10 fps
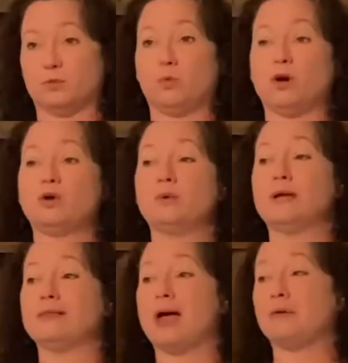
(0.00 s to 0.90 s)
What are we
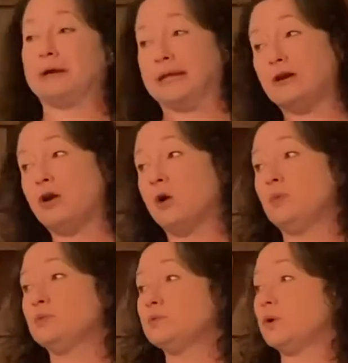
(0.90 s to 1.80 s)
allowing in our
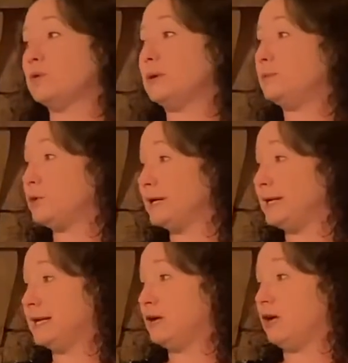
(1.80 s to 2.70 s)
homes? What are we bringing
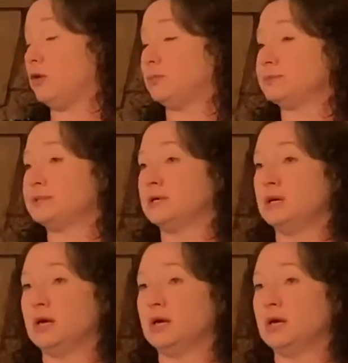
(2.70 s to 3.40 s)
in our homes?